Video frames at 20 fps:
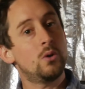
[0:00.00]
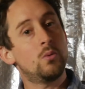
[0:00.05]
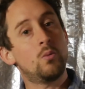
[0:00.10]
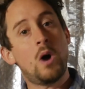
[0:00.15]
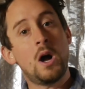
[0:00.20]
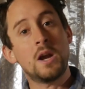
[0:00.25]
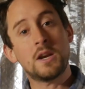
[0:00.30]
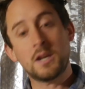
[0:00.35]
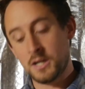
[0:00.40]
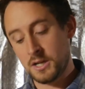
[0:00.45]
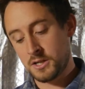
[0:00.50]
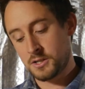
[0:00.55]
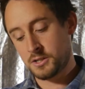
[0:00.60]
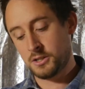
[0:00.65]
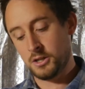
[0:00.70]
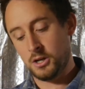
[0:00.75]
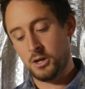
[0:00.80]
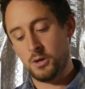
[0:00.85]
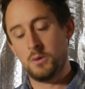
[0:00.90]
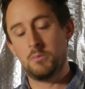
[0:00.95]
why do you need to
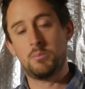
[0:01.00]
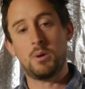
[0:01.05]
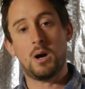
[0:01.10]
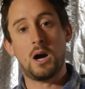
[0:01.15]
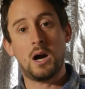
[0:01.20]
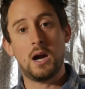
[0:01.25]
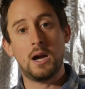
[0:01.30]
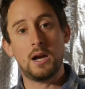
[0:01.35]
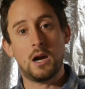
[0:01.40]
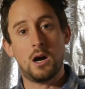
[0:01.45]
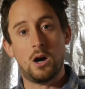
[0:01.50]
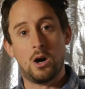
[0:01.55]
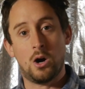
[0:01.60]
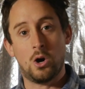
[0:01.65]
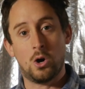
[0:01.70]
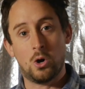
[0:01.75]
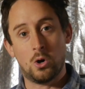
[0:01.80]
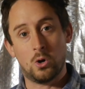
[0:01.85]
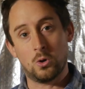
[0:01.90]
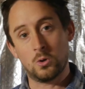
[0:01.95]
go and buy a
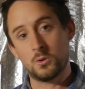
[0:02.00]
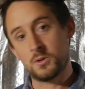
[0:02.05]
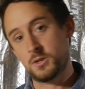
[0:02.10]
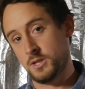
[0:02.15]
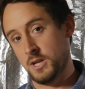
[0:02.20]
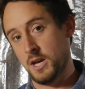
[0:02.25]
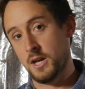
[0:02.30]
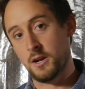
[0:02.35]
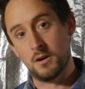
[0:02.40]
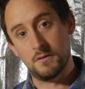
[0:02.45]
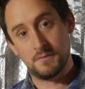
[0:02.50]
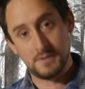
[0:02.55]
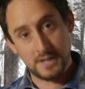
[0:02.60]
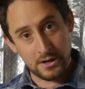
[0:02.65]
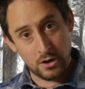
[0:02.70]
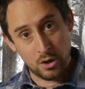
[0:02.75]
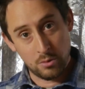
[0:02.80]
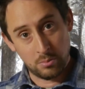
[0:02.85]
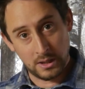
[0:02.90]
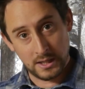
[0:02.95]
whole set of
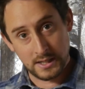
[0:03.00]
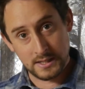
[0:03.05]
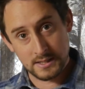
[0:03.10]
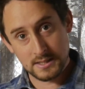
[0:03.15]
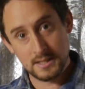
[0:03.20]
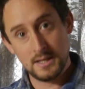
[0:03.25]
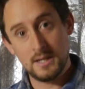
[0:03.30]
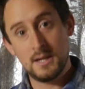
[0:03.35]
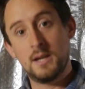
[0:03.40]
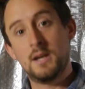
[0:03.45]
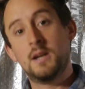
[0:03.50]
dado blades?